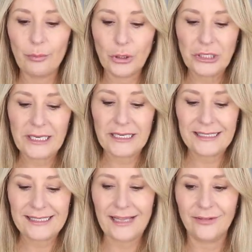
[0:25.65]
body
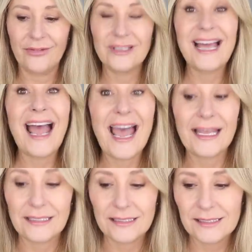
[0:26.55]
self
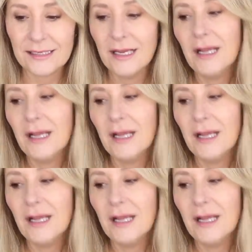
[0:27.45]
tans.